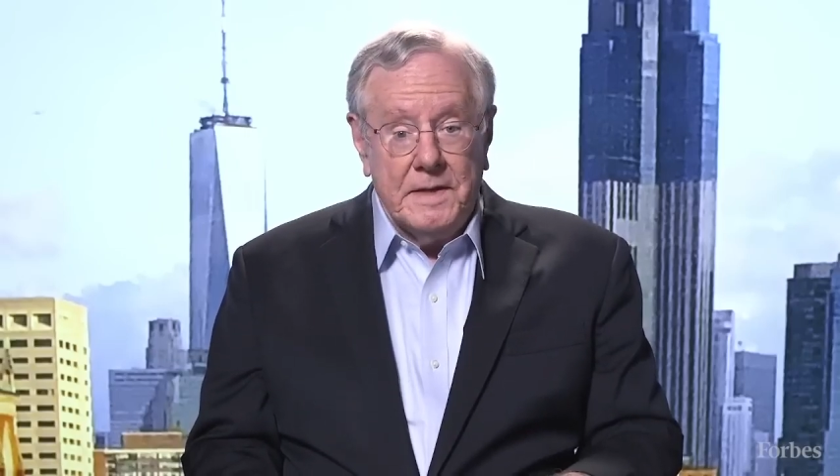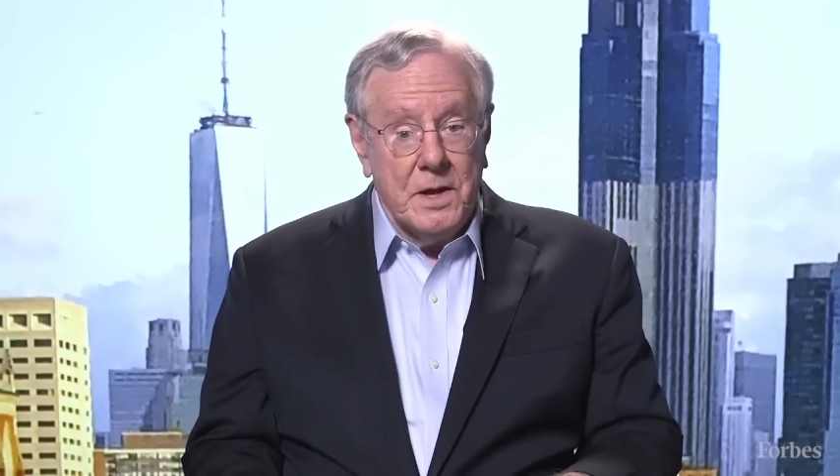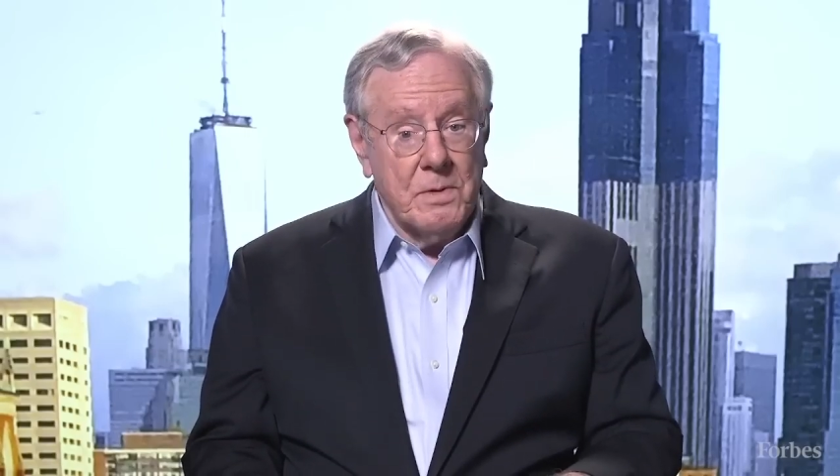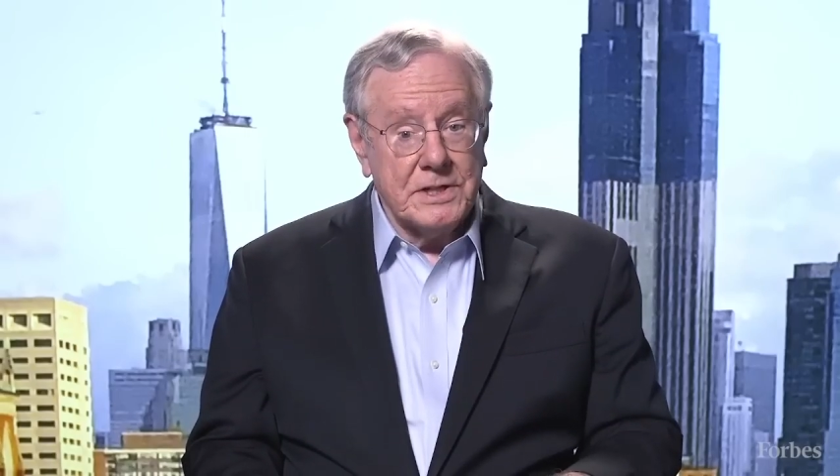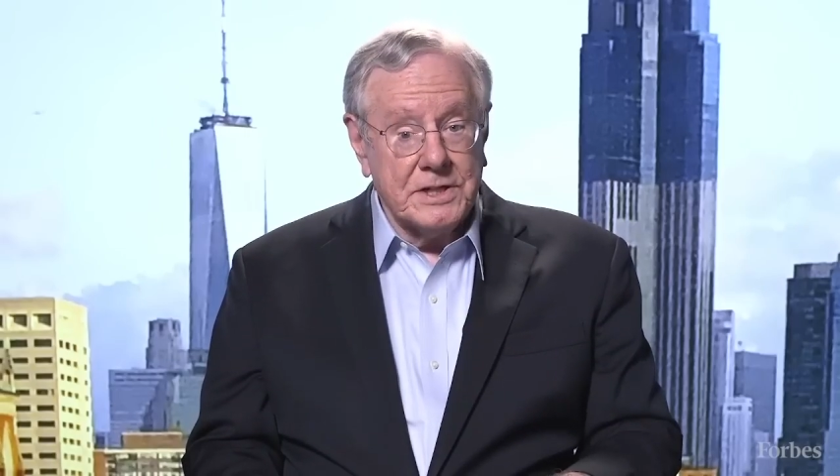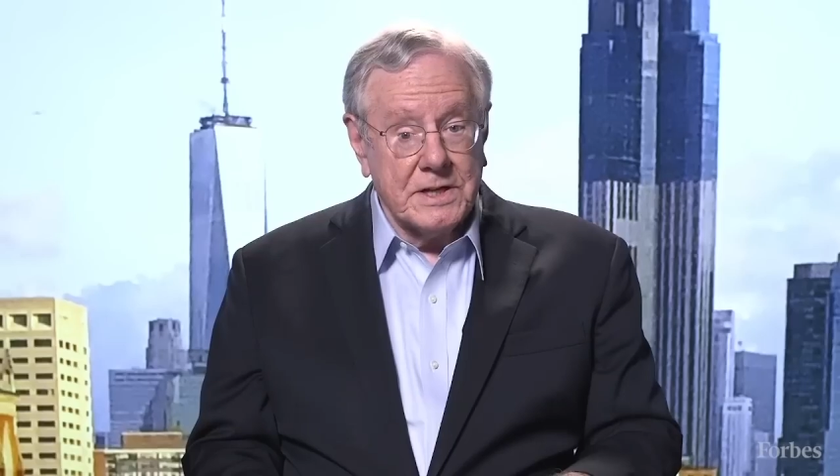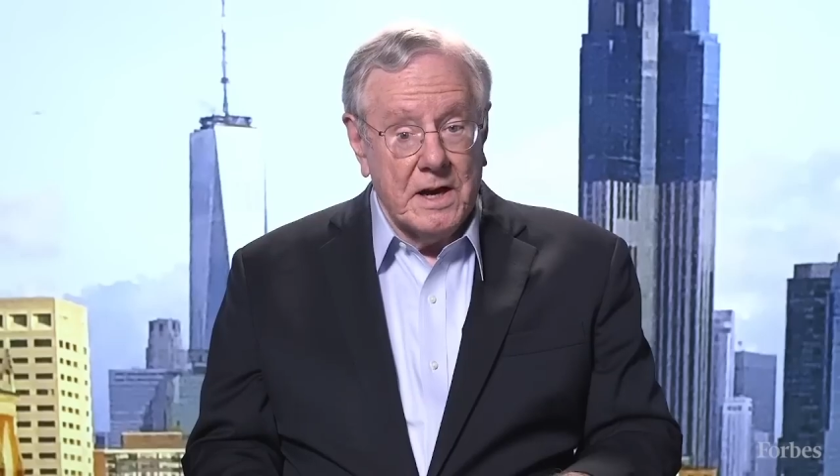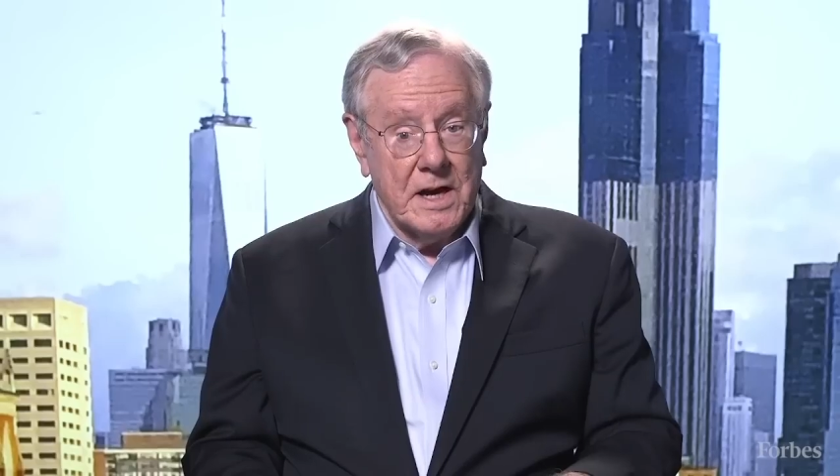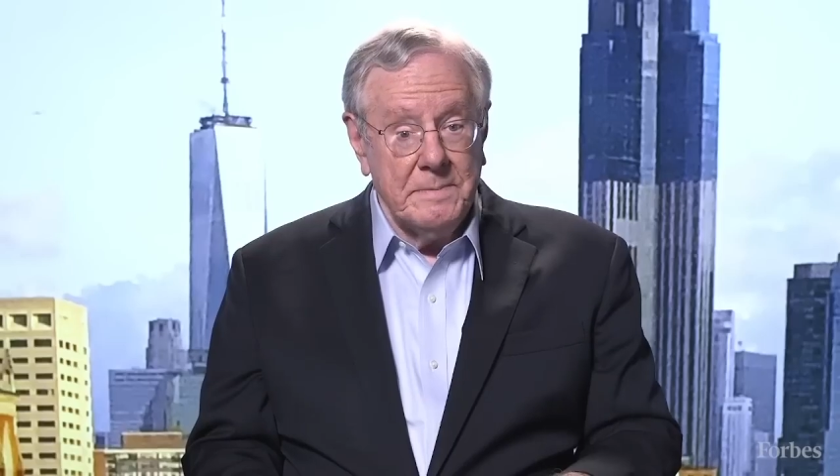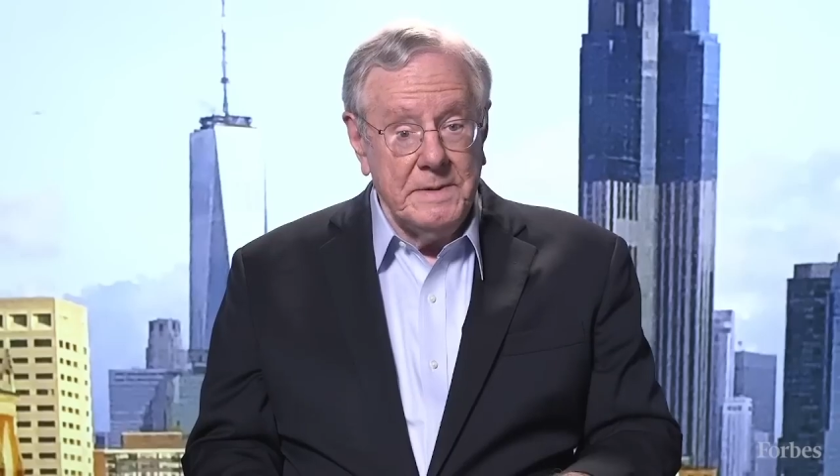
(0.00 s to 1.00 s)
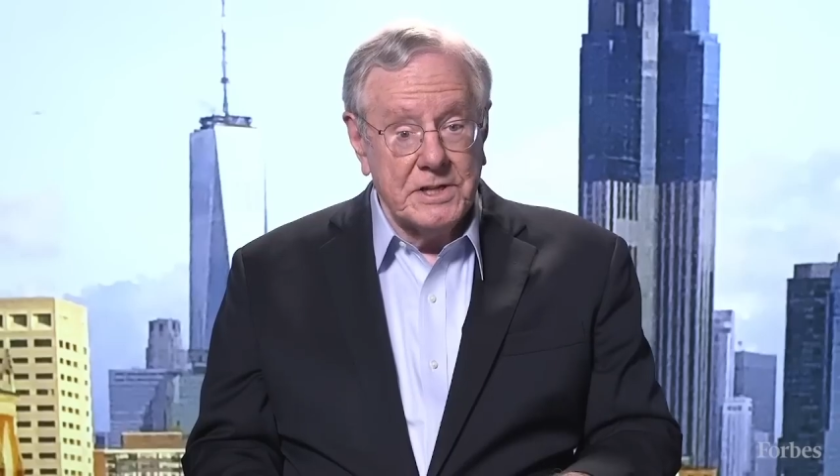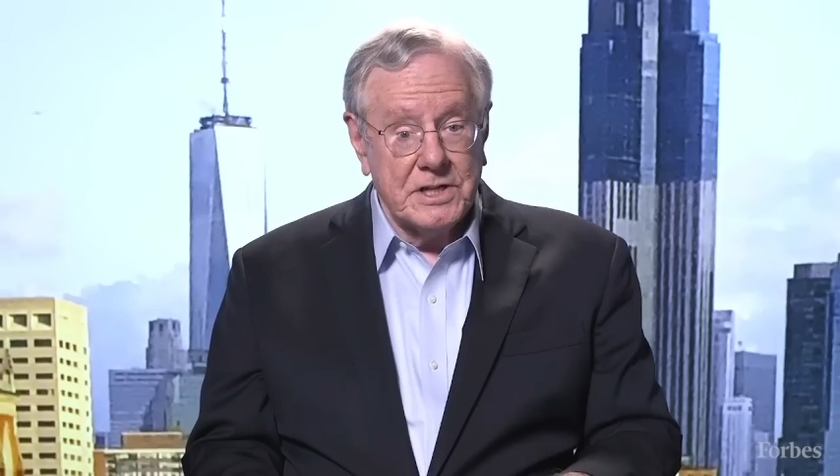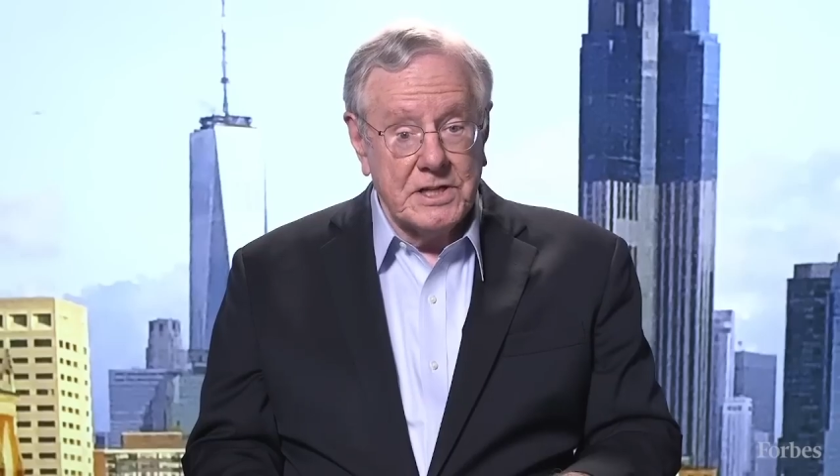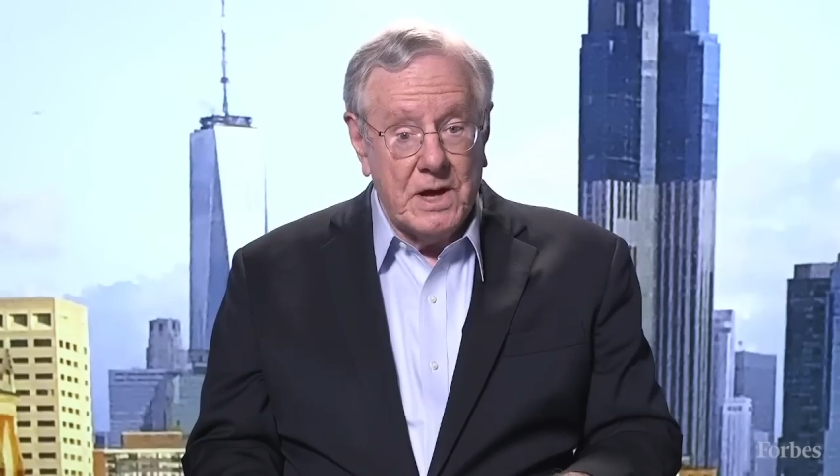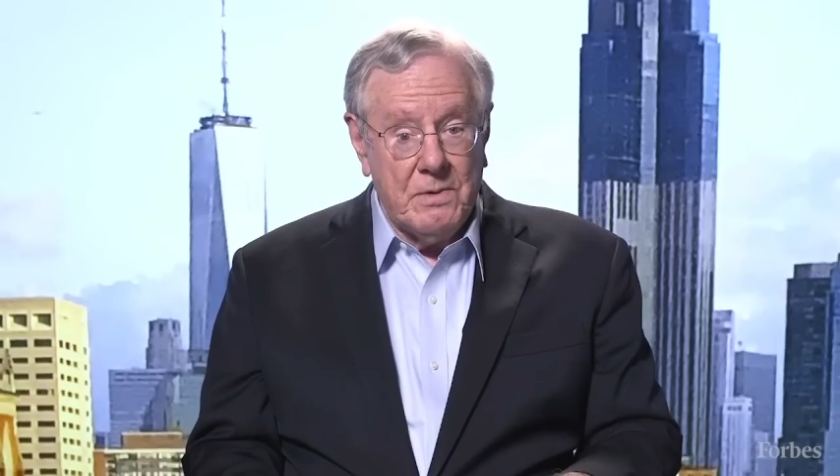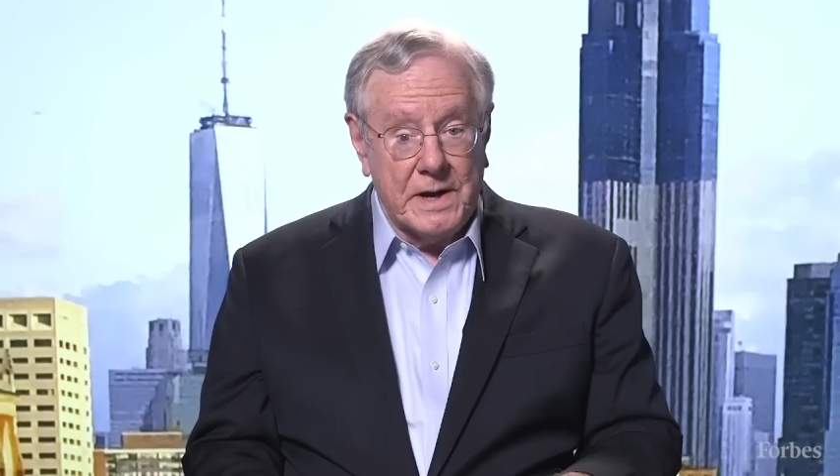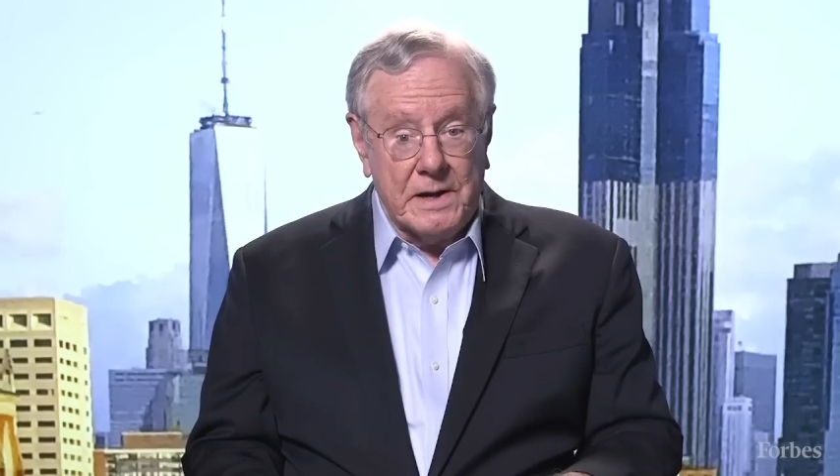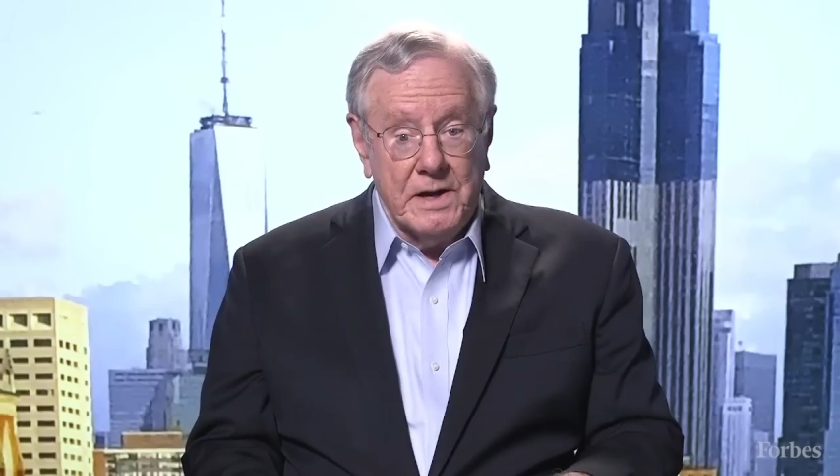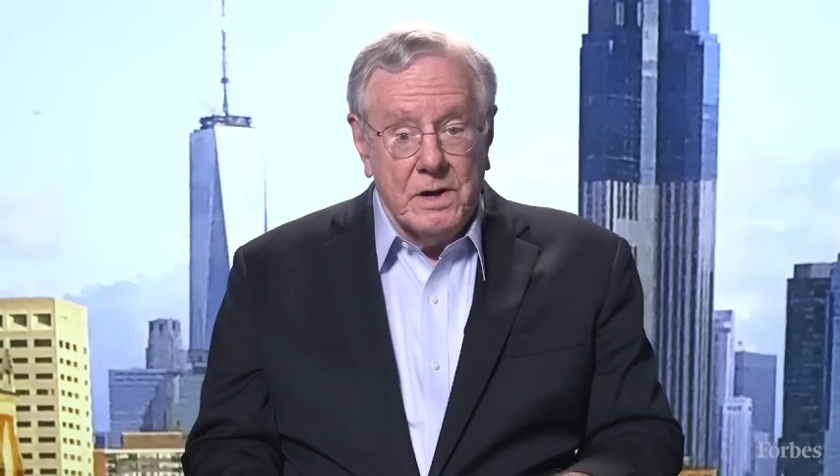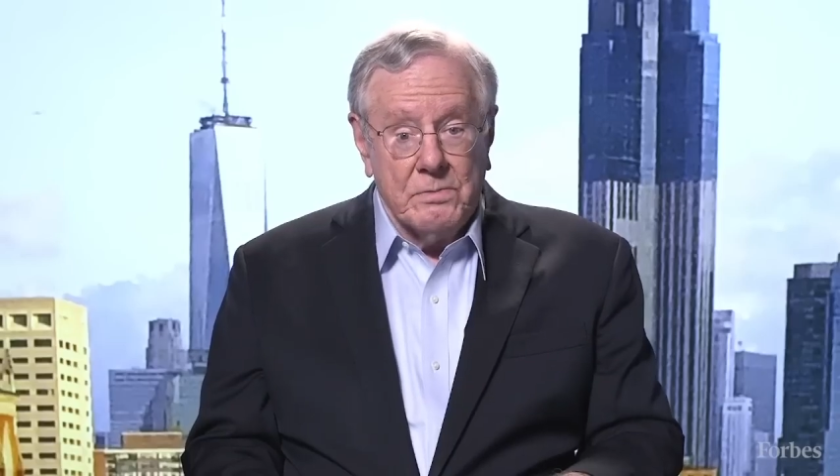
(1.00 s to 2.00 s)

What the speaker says: The U.S. economy is slowing,